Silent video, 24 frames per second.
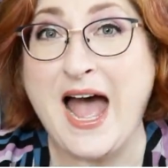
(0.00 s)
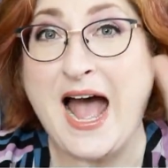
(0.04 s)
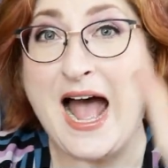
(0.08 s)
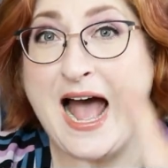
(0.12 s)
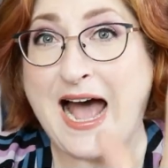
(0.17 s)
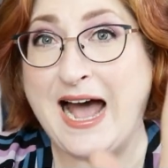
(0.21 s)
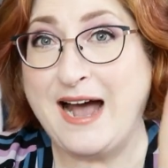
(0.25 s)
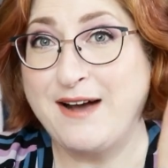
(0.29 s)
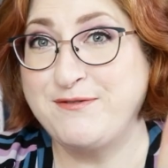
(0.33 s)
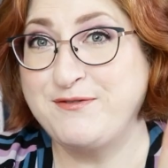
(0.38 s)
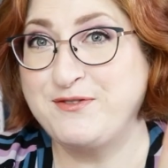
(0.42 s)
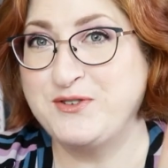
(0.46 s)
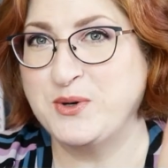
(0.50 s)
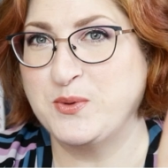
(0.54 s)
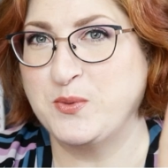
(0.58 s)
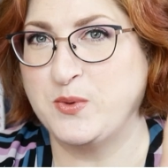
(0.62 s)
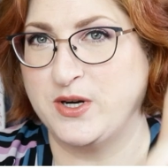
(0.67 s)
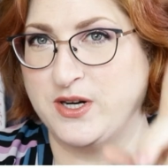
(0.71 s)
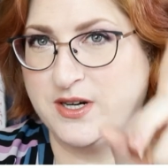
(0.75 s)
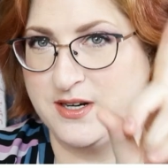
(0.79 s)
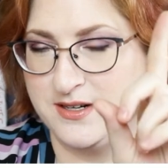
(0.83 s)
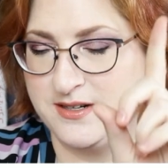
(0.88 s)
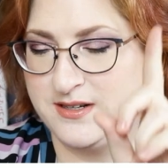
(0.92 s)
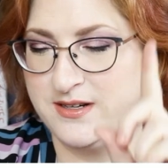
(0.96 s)

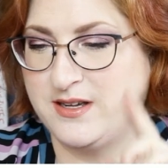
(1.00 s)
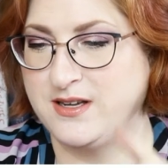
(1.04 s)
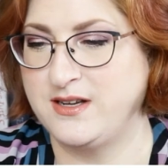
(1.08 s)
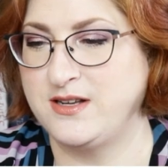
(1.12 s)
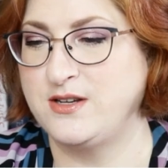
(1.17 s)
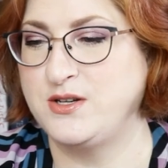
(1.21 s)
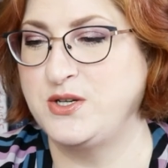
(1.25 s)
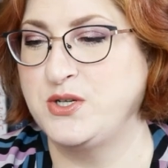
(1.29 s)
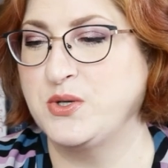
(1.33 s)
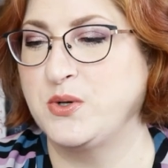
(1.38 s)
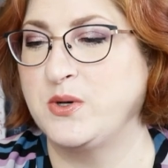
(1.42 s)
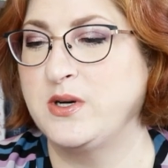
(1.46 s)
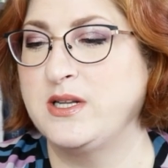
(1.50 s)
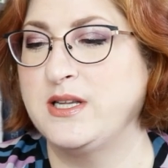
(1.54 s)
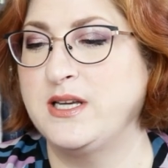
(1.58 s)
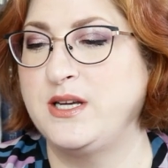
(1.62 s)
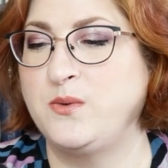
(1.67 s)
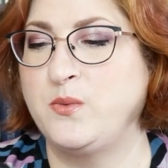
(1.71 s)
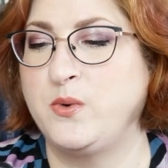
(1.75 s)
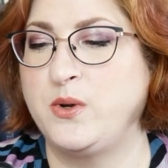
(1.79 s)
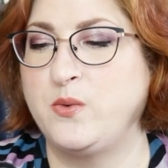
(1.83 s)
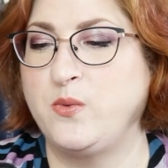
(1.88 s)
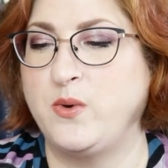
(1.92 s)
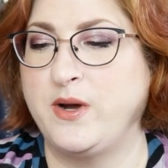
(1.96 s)
Afterward,
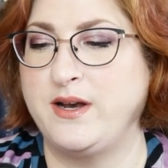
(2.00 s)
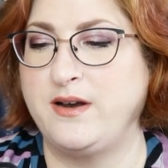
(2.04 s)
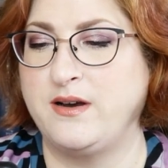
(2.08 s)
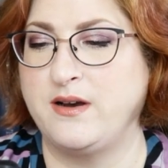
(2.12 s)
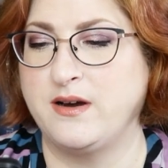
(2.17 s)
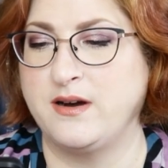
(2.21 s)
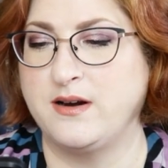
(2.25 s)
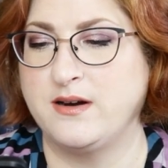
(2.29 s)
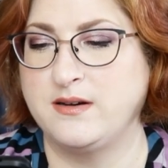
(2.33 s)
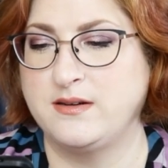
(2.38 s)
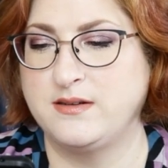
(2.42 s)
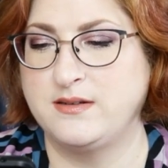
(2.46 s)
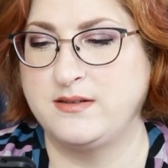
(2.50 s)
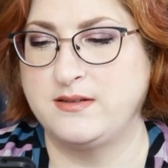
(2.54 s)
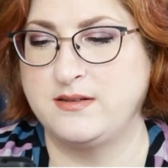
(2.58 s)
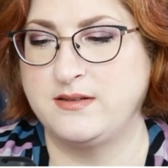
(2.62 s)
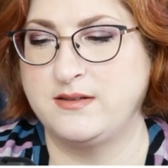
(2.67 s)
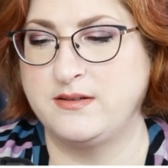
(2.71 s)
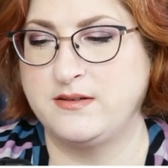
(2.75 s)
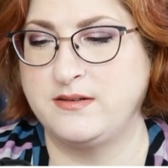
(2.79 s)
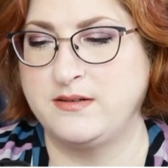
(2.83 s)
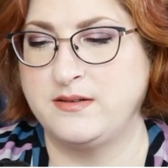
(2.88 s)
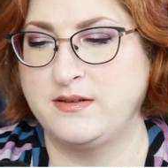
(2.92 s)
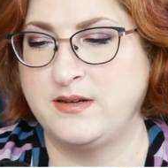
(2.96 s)
Dorland would wonder,
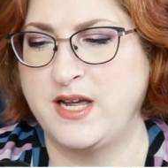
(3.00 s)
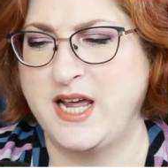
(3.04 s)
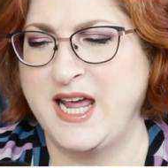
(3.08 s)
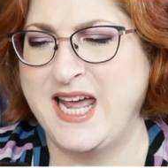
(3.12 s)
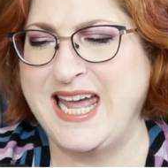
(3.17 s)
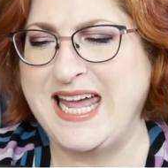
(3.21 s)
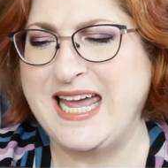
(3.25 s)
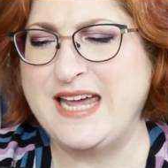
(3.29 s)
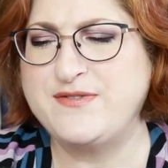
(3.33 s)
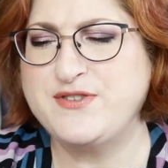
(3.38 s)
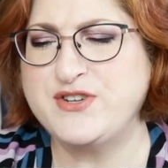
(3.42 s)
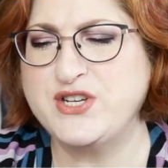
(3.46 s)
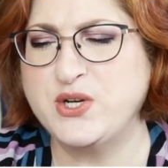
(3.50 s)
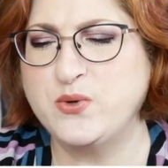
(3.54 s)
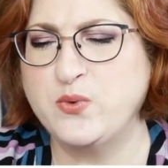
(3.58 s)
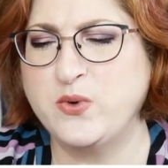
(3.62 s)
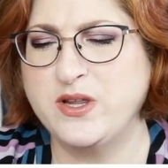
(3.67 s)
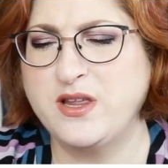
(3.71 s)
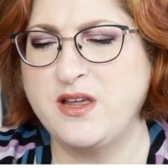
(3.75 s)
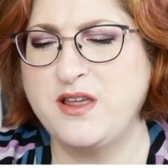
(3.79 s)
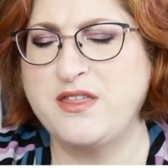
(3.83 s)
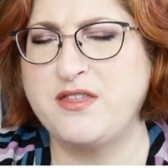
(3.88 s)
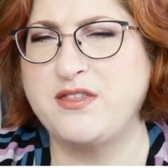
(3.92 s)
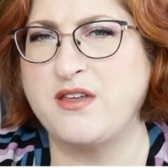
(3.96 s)
if she
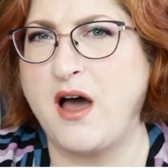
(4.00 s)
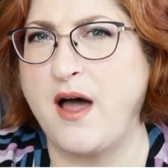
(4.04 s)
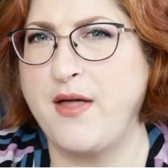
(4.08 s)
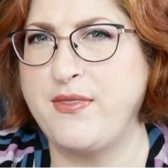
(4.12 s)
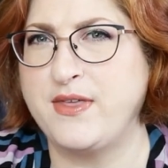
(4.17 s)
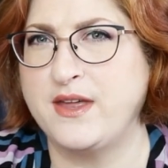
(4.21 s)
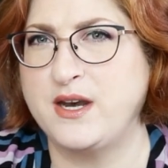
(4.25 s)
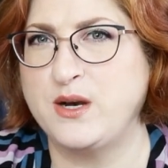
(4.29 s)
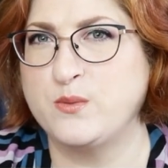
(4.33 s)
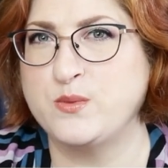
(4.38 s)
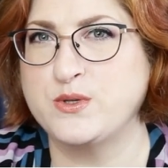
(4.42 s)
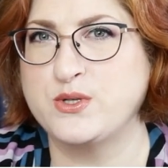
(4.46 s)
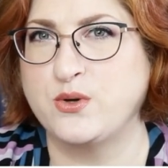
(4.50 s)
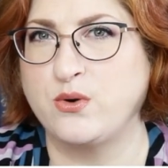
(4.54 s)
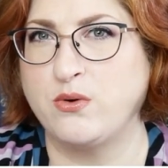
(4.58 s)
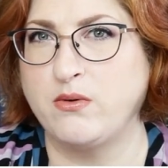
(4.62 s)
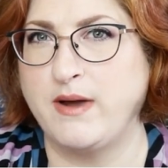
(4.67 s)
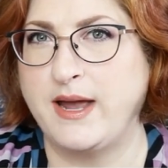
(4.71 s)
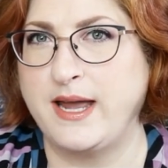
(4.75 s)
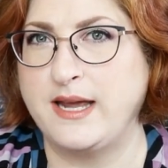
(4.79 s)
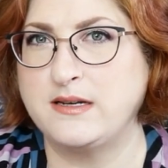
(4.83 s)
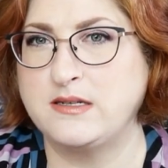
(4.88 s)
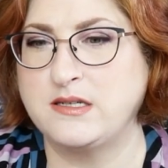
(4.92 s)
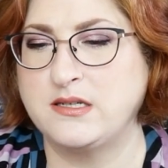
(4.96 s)
really thought that it was
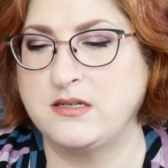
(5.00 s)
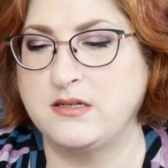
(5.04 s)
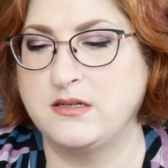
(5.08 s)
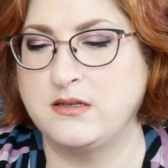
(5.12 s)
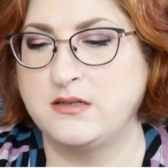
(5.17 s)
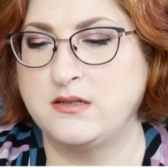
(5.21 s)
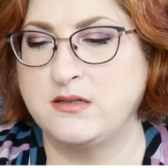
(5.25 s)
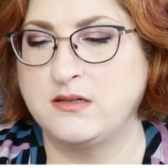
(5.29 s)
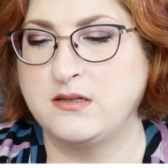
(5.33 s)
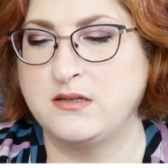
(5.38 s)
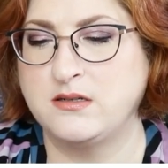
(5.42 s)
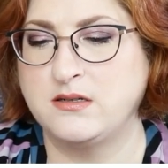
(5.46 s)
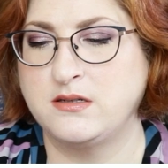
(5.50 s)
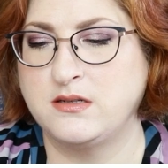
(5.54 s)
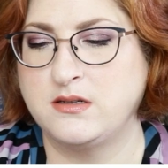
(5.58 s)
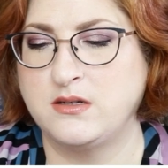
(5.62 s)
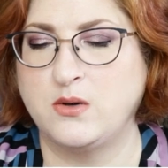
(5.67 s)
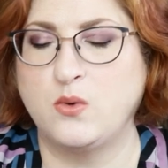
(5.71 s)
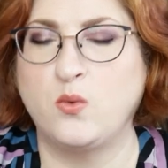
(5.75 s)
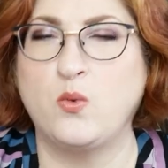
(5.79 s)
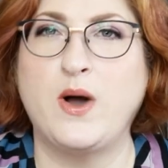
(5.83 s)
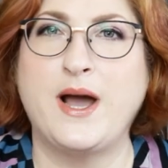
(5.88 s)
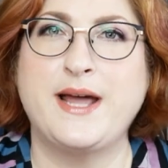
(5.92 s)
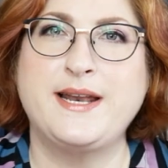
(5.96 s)
great,
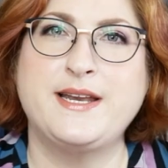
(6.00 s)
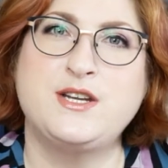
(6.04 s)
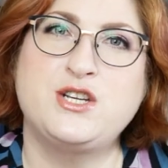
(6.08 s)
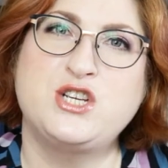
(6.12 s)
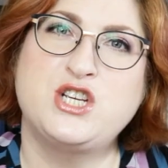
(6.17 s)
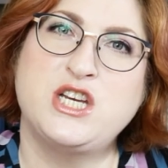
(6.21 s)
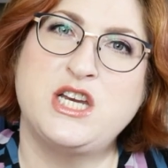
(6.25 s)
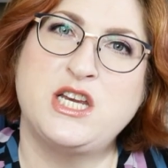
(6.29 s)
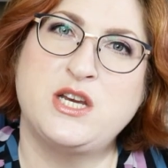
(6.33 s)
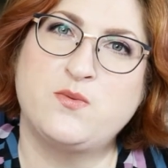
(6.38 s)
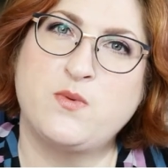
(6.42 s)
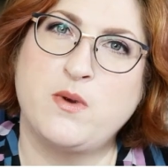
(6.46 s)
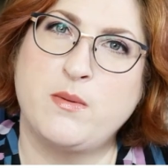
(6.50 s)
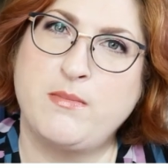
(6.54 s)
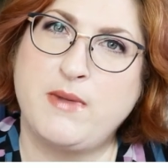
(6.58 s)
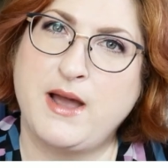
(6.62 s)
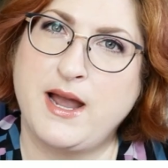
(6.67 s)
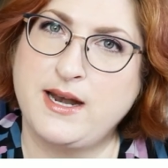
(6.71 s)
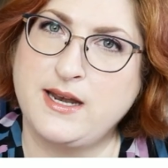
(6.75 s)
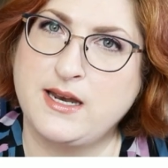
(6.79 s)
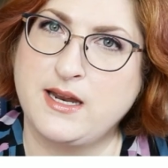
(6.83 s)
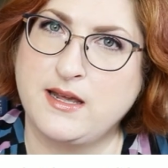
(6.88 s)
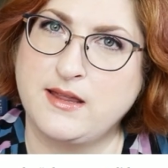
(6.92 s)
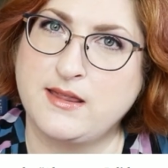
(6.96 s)
why did she need
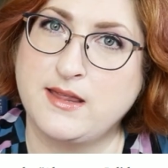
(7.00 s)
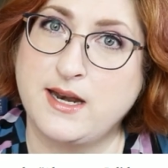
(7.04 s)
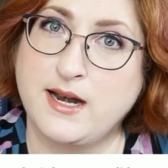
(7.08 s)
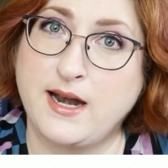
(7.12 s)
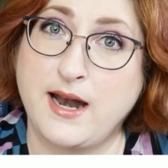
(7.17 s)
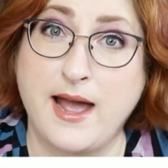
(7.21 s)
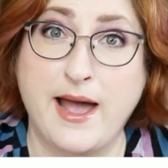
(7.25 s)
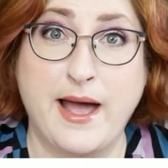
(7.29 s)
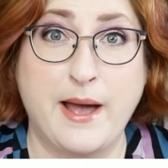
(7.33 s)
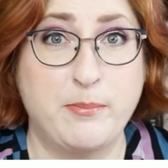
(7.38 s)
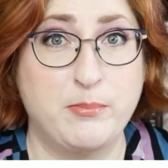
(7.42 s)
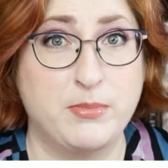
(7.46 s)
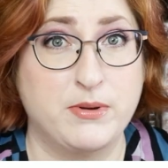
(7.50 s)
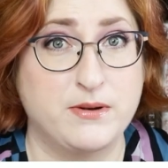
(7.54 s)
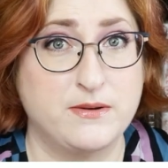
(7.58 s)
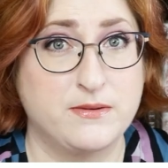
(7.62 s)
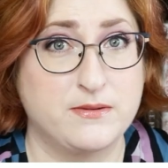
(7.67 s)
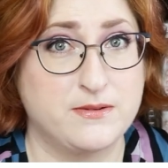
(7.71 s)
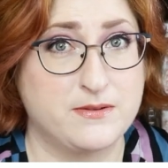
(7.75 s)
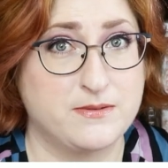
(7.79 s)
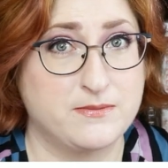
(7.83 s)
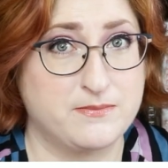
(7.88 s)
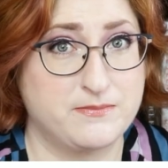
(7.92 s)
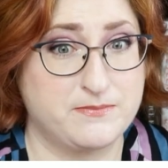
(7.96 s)
reminding that it
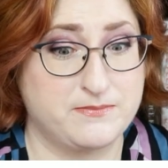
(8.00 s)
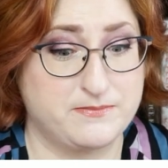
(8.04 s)
happened?